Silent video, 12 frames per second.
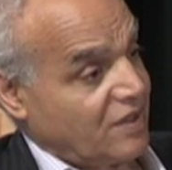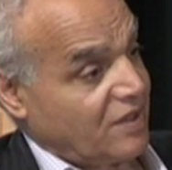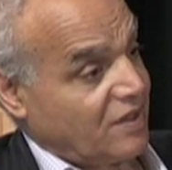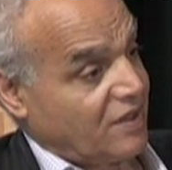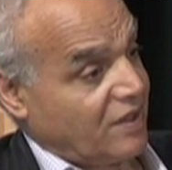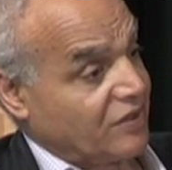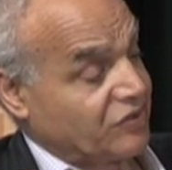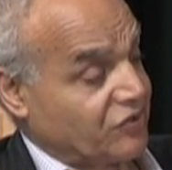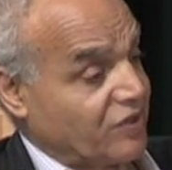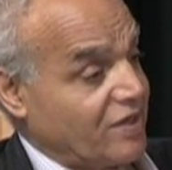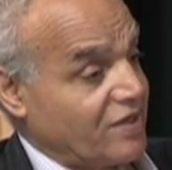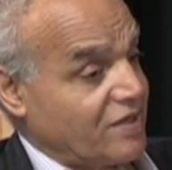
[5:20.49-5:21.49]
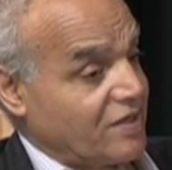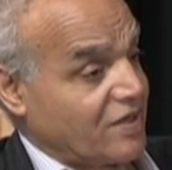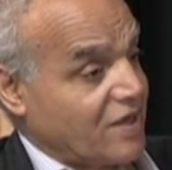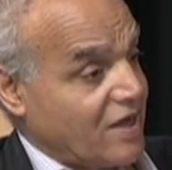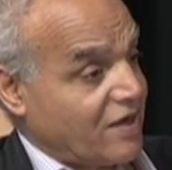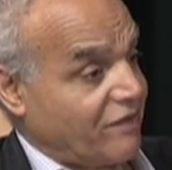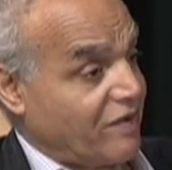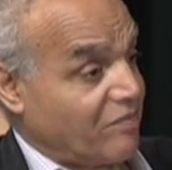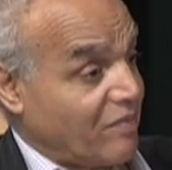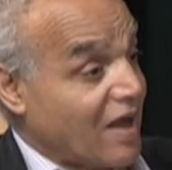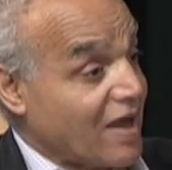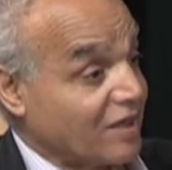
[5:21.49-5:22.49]
It's really kind of a
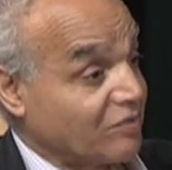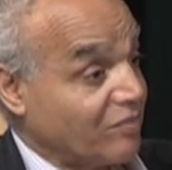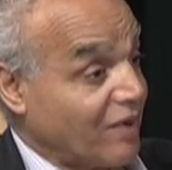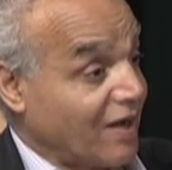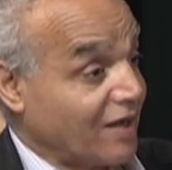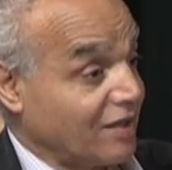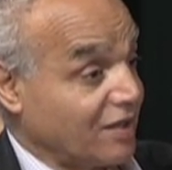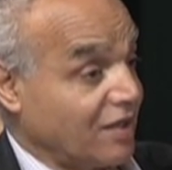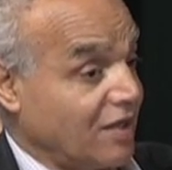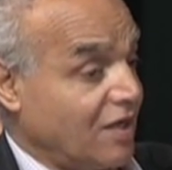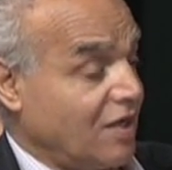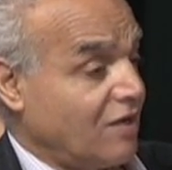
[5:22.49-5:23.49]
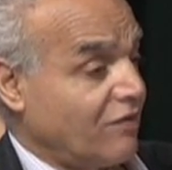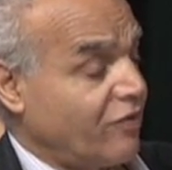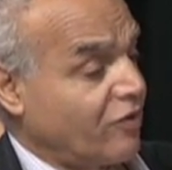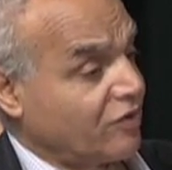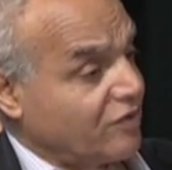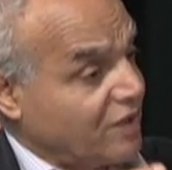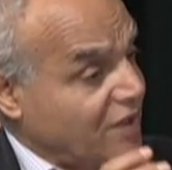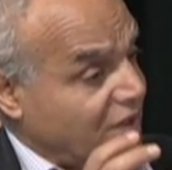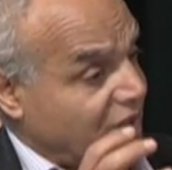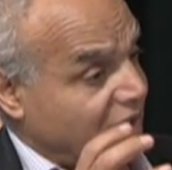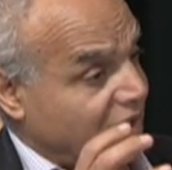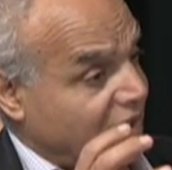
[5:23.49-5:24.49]
mind-boggling for
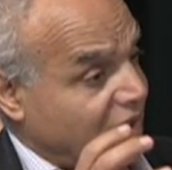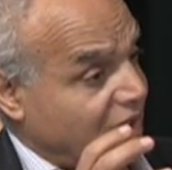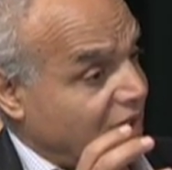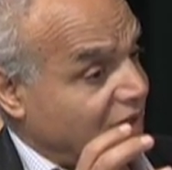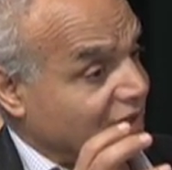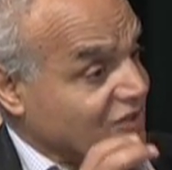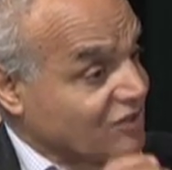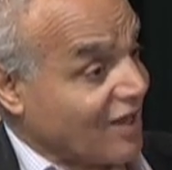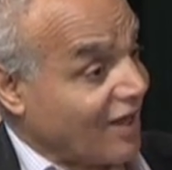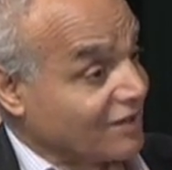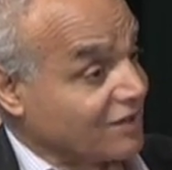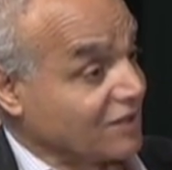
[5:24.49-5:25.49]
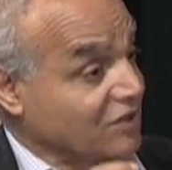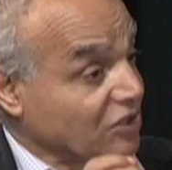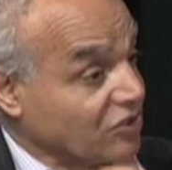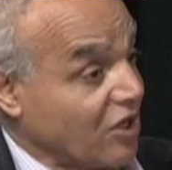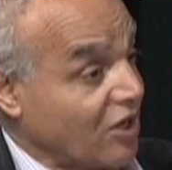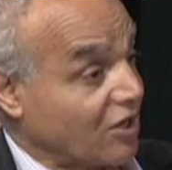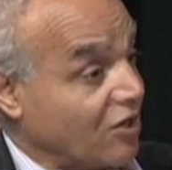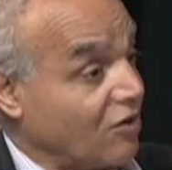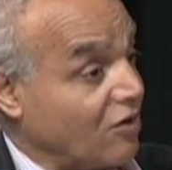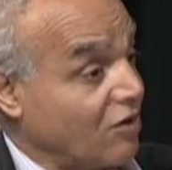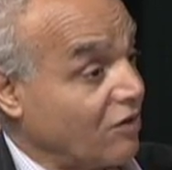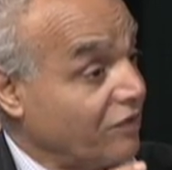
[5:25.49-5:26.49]
the son and the daughter
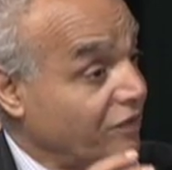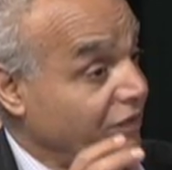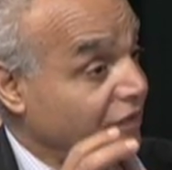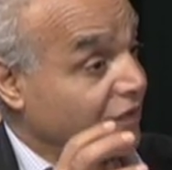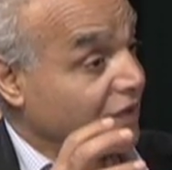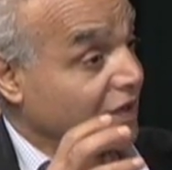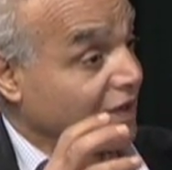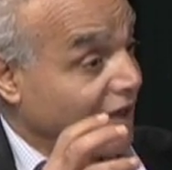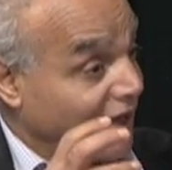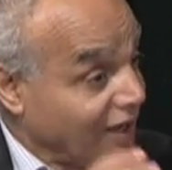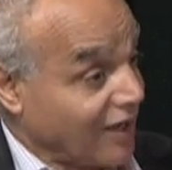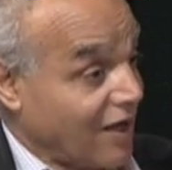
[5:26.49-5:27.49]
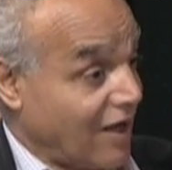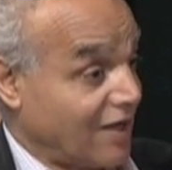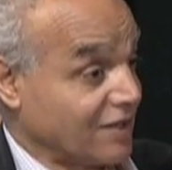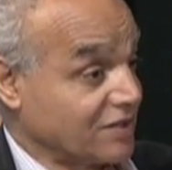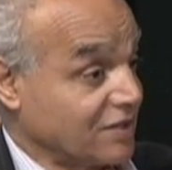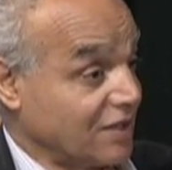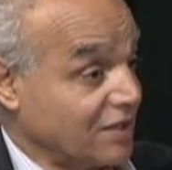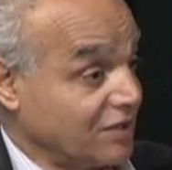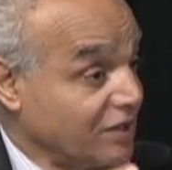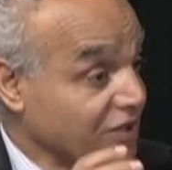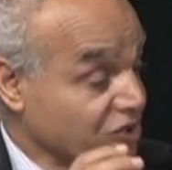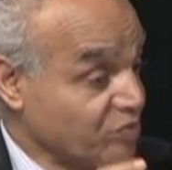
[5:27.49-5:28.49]
of Holocaust and
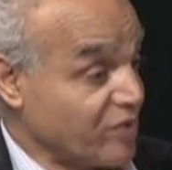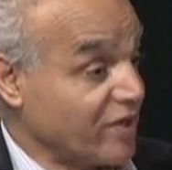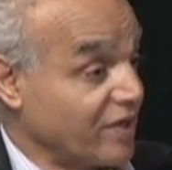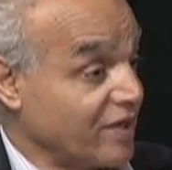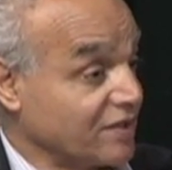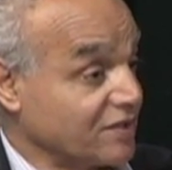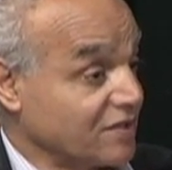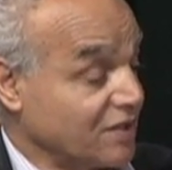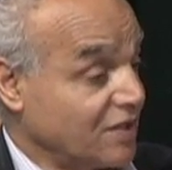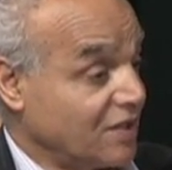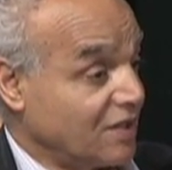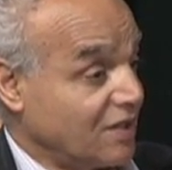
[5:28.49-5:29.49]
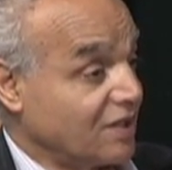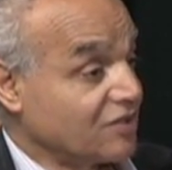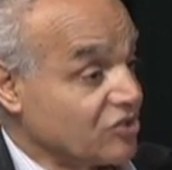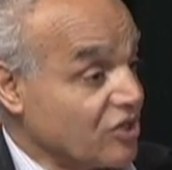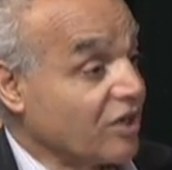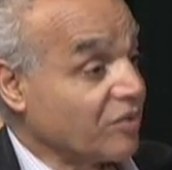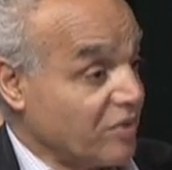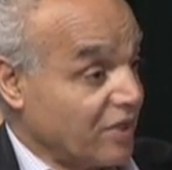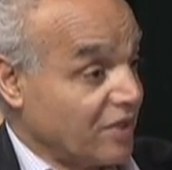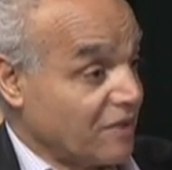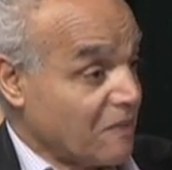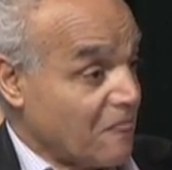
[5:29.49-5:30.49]
their experience in
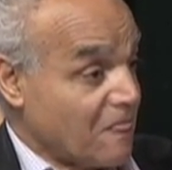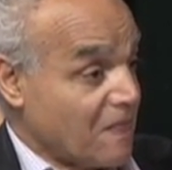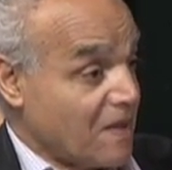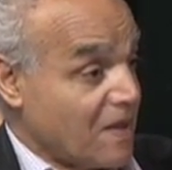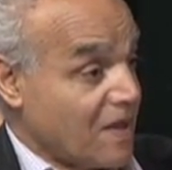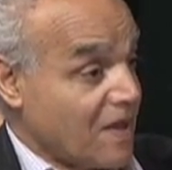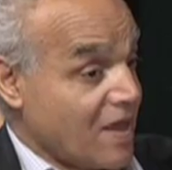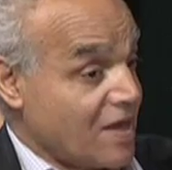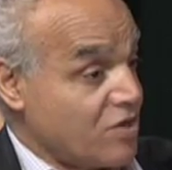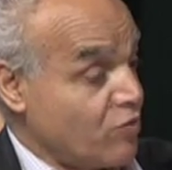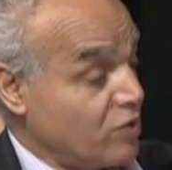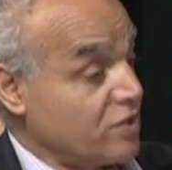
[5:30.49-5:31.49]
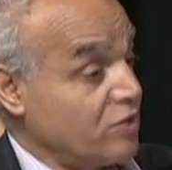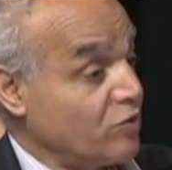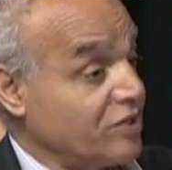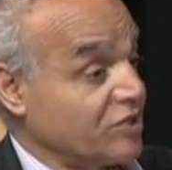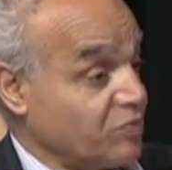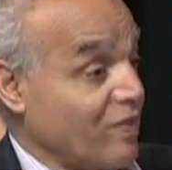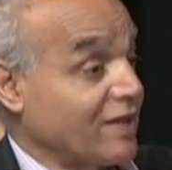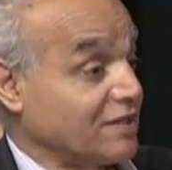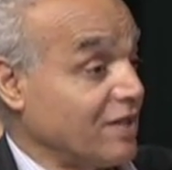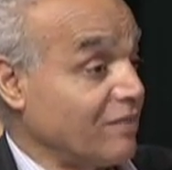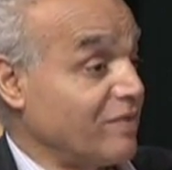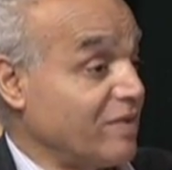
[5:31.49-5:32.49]
Germany. And you would expect
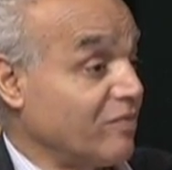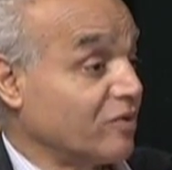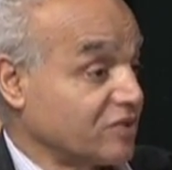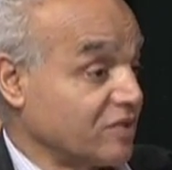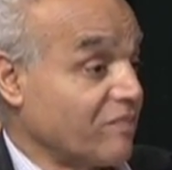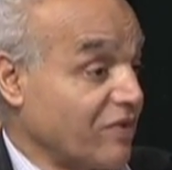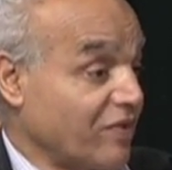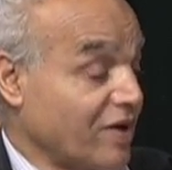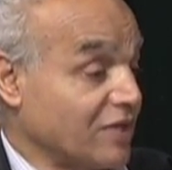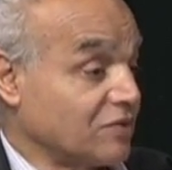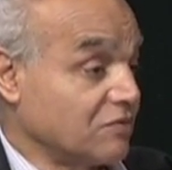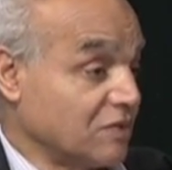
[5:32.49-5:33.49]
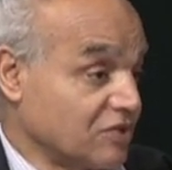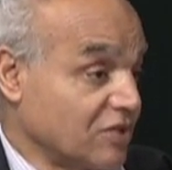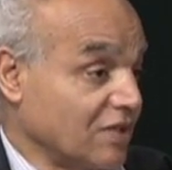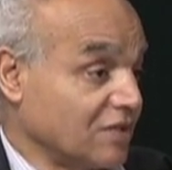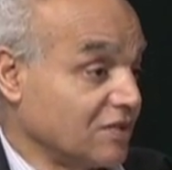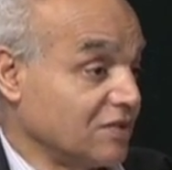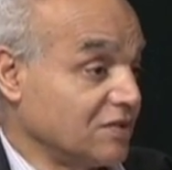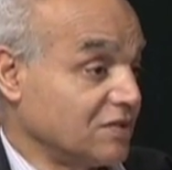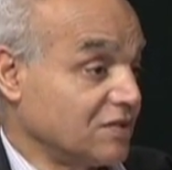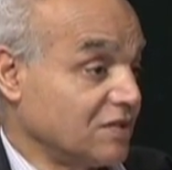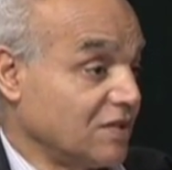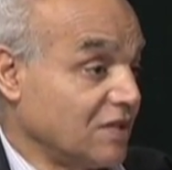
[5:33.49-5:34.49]
there'll be more sympathy to the children
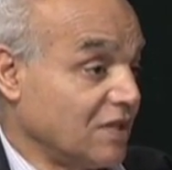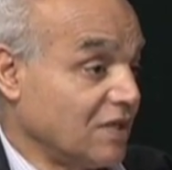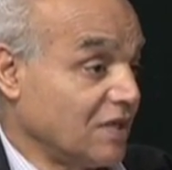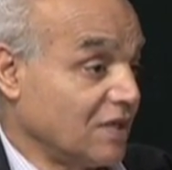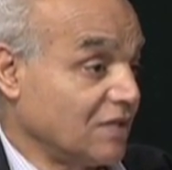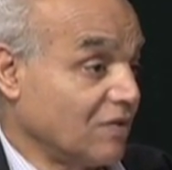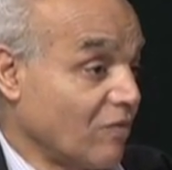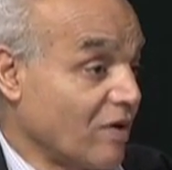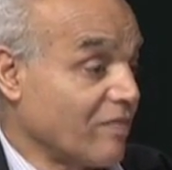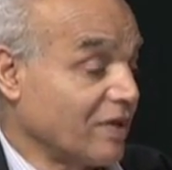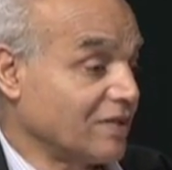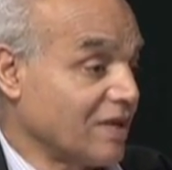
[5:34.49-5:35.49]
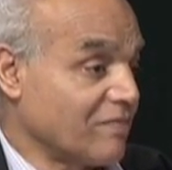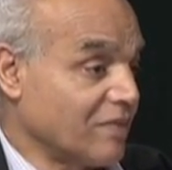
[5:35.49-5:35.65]
and the women that have